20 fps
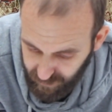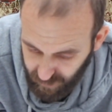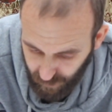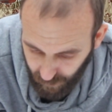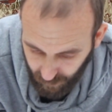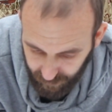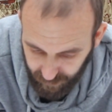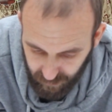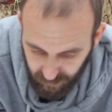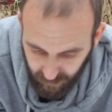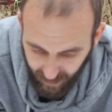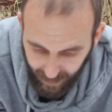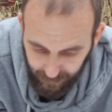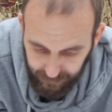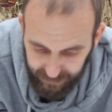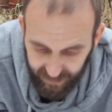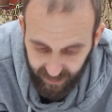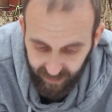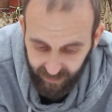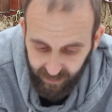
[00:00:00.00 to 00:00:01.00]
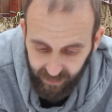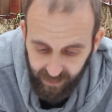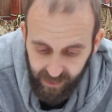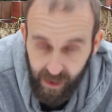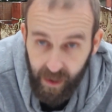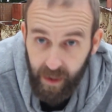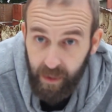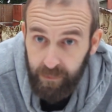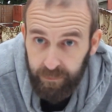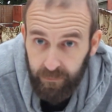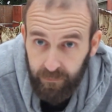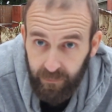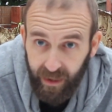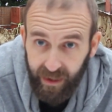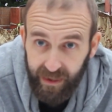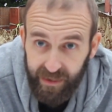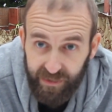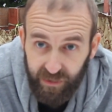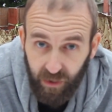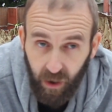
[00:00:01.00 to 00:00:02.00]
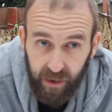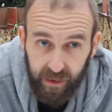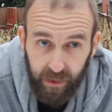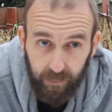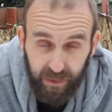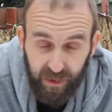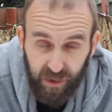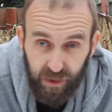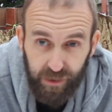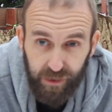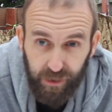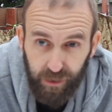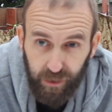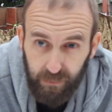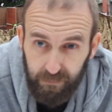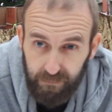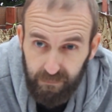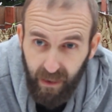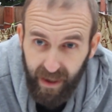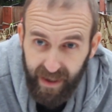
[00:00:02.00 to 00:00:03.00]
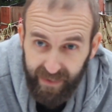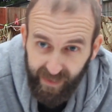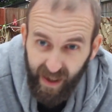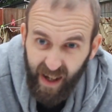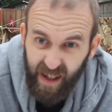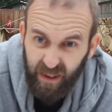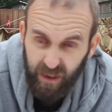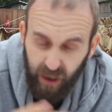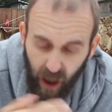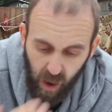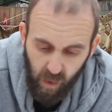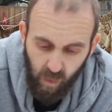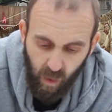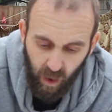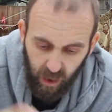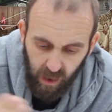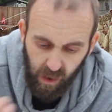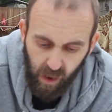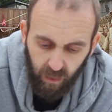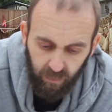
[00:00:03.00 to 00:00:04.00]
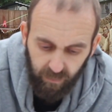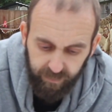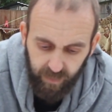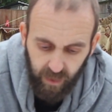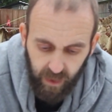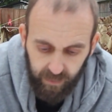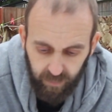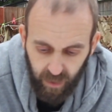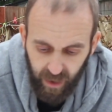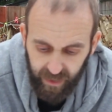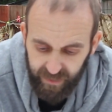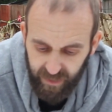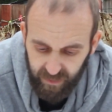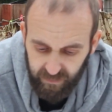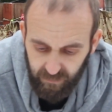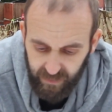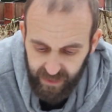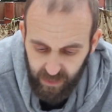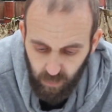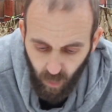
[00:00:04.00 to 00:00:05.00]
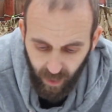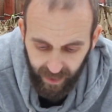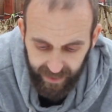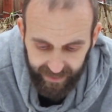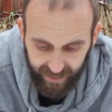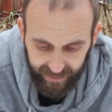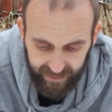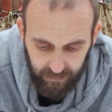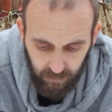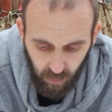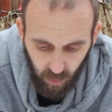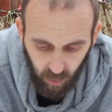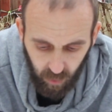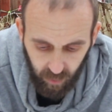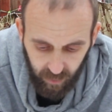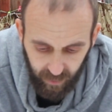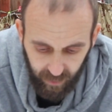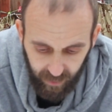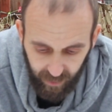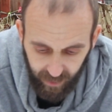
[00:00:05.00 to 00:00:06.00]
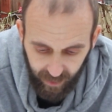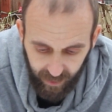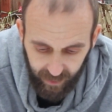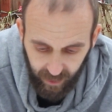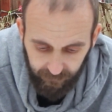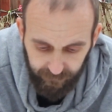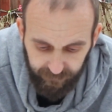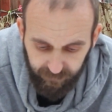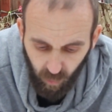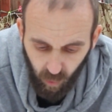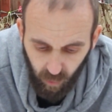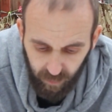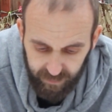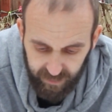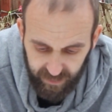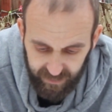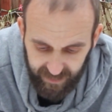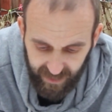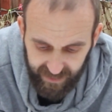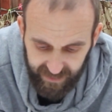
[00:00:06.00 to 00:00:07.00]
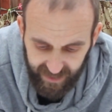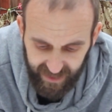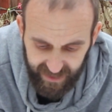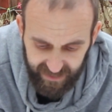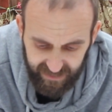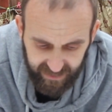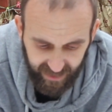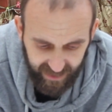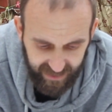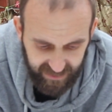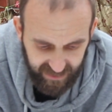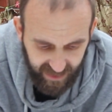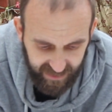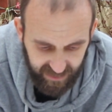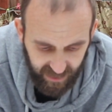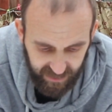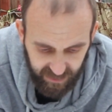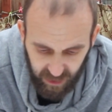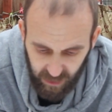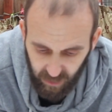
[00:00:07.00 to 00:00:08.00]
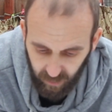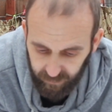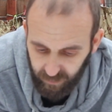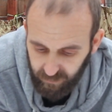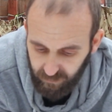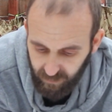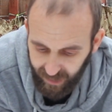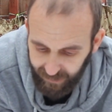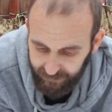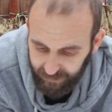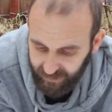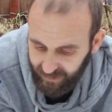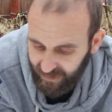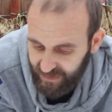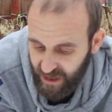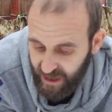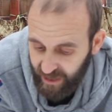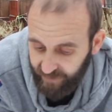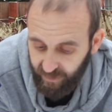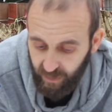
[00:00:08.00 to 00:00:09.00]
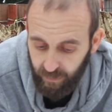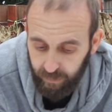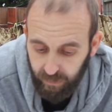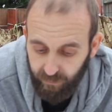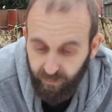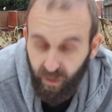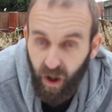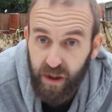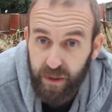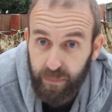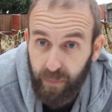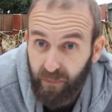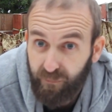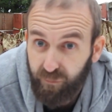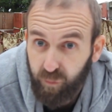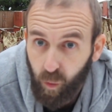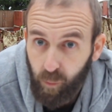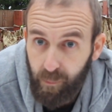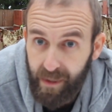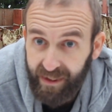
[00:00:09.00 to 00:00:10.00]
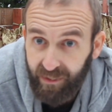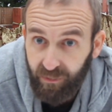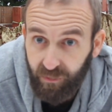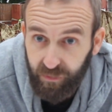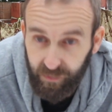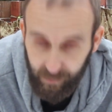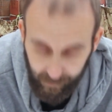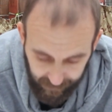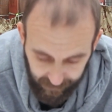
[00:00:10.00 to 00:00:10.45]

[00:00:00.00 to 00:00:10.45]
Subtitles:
200 grams, inside there, because you can make that go a lot further and doesn't really weigh anymore. And he says that 200 grams can actually provides about 4 meals.